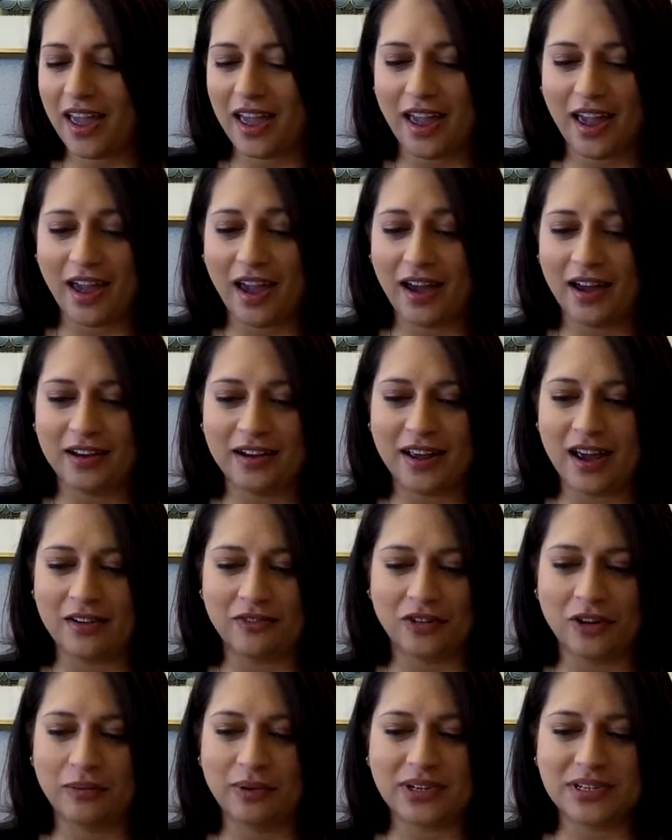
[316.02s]
and
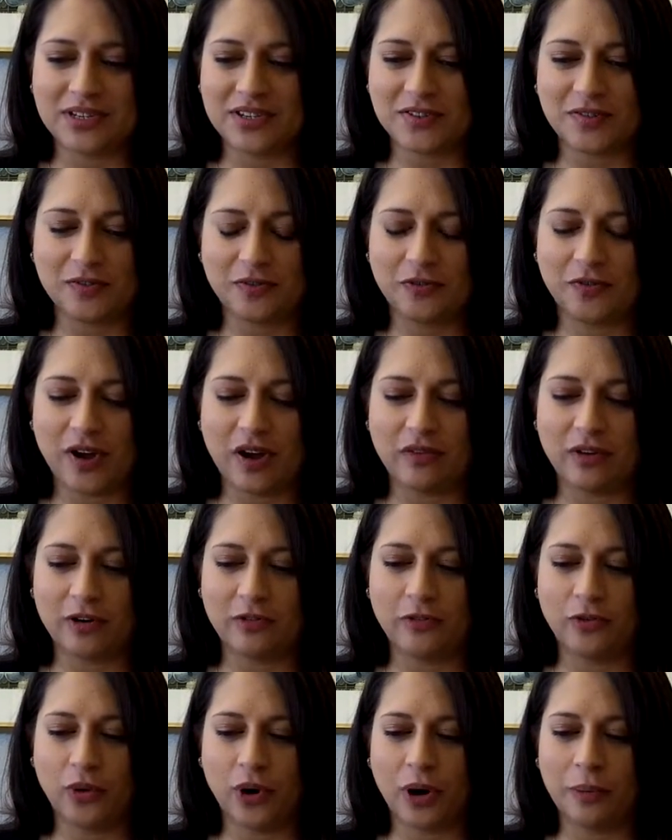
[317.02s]
everyone's
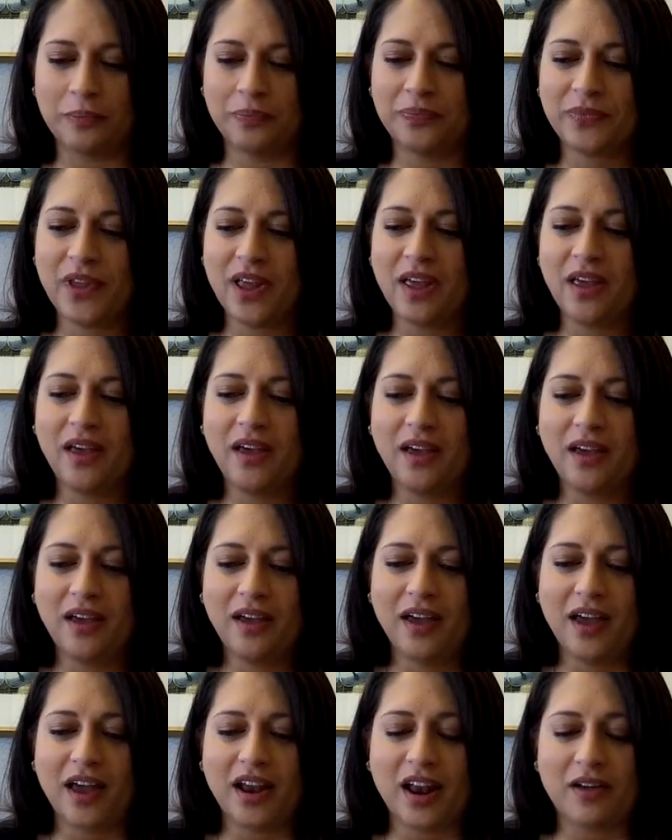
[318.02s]
favorite form
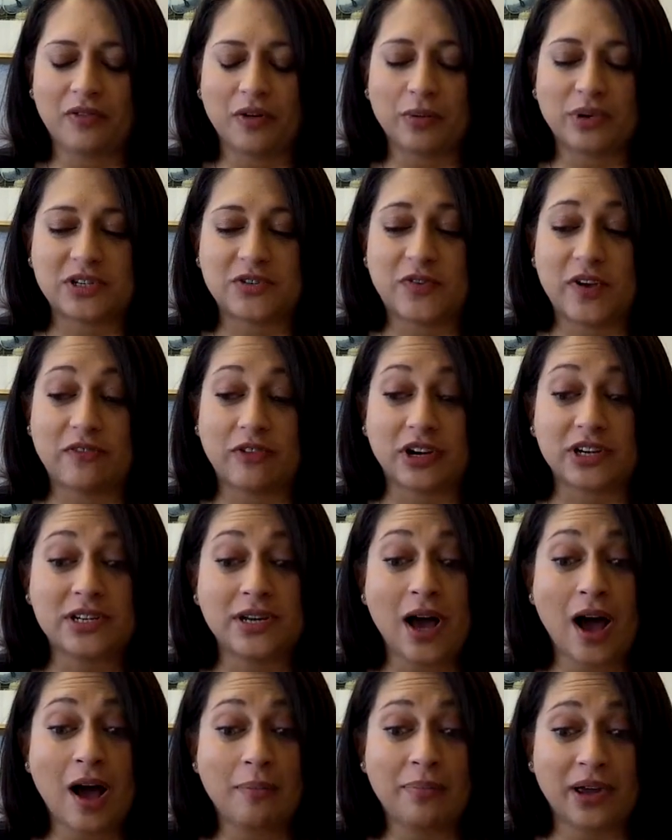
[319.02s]
and everyone's favorite
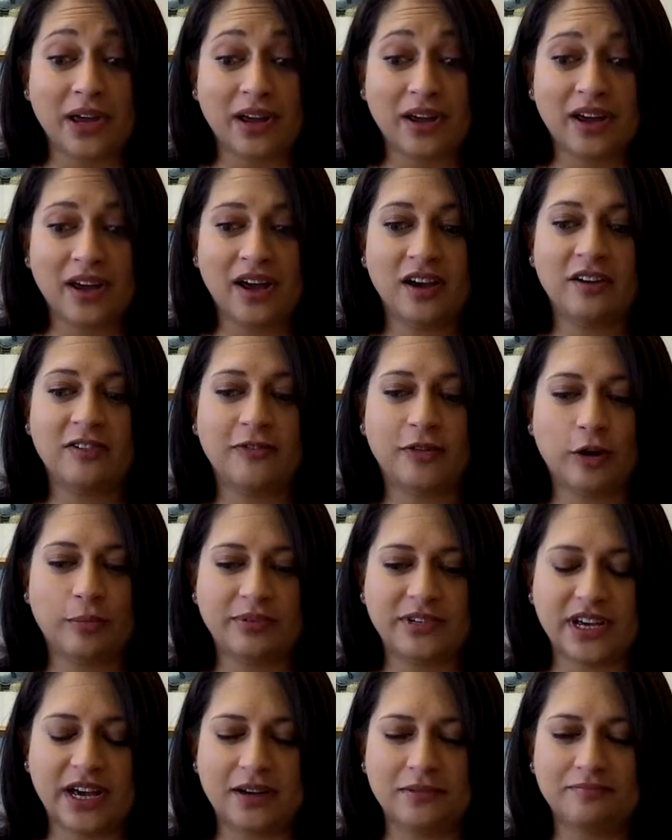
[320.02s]
topic,
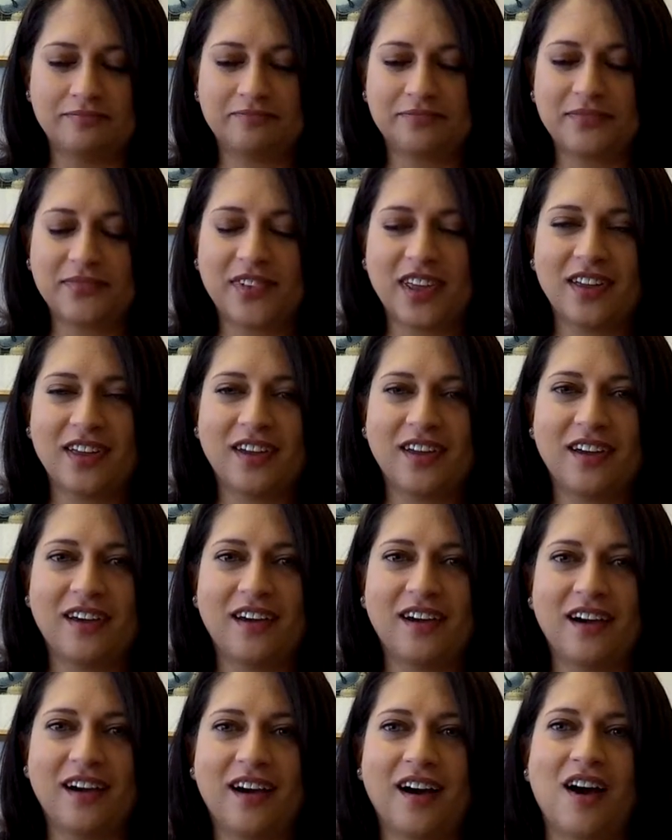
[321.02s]
FERPTA.
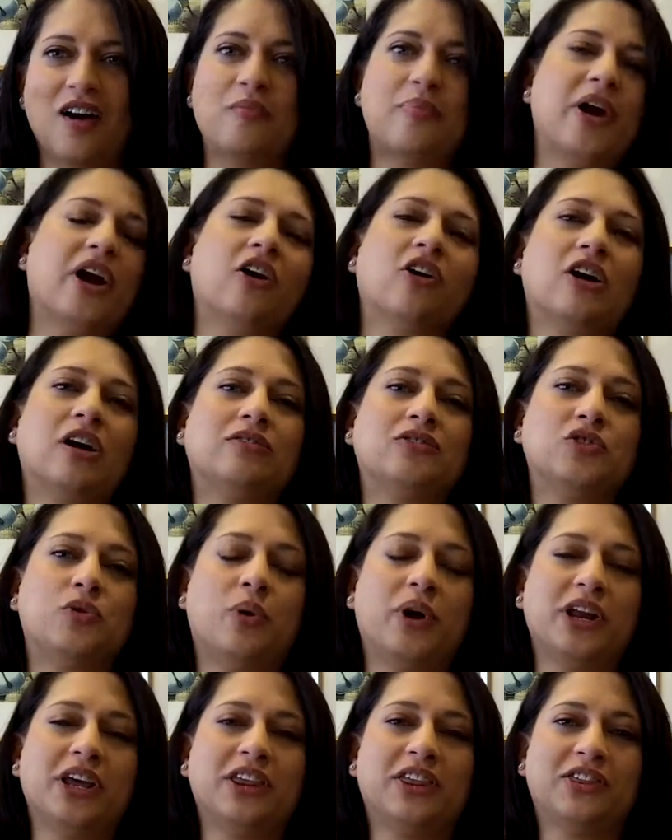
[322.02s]
Paragraph
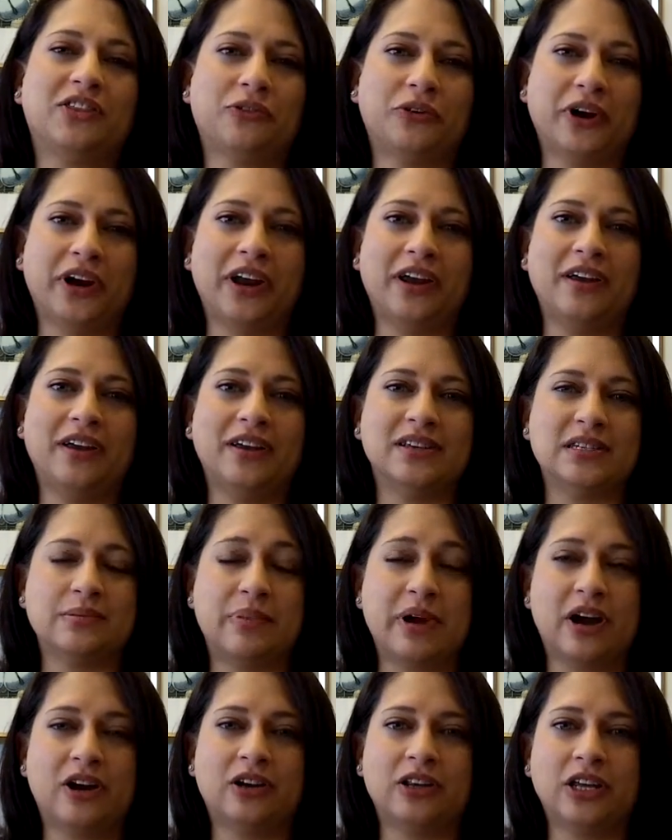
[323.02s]
23 is
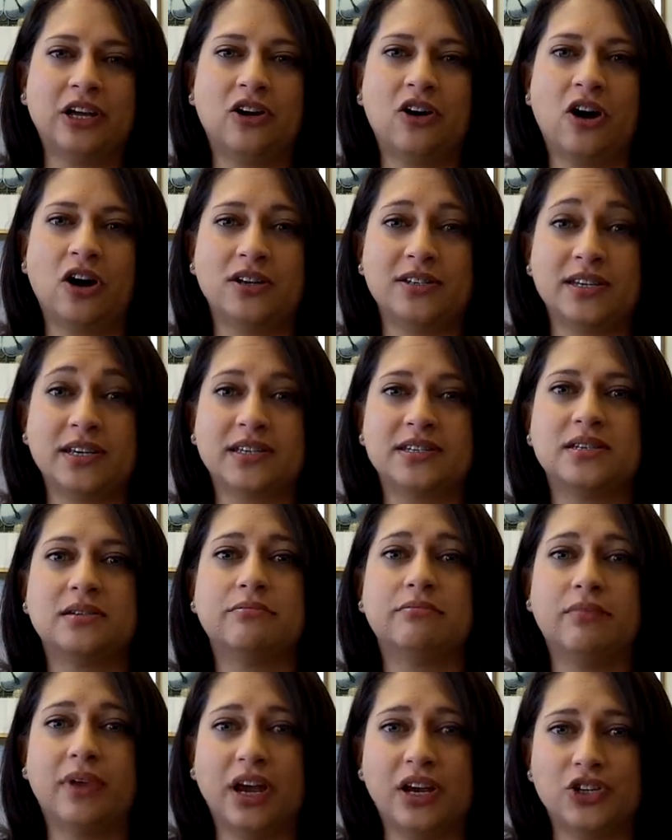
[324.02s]
apparently causing
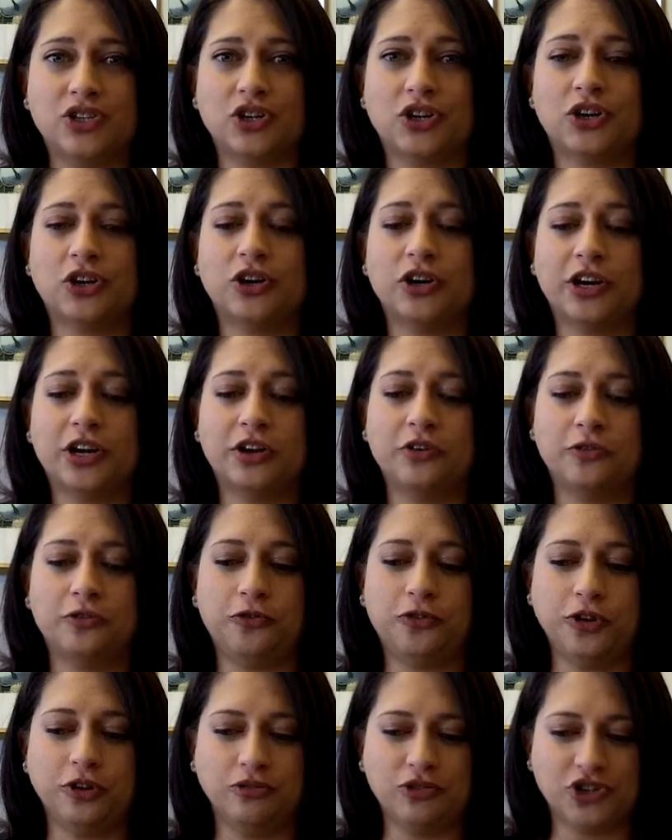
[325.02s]
some major
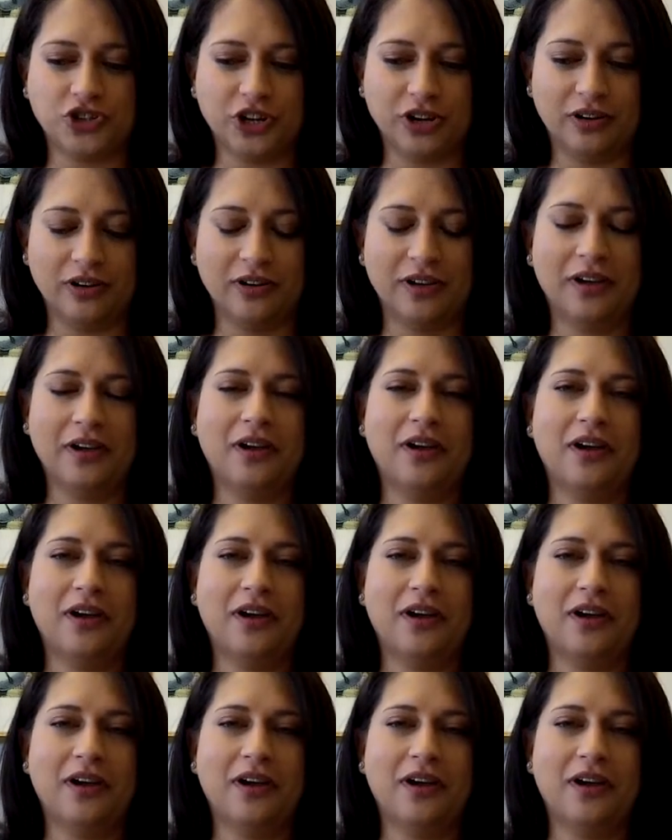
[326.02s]
confusion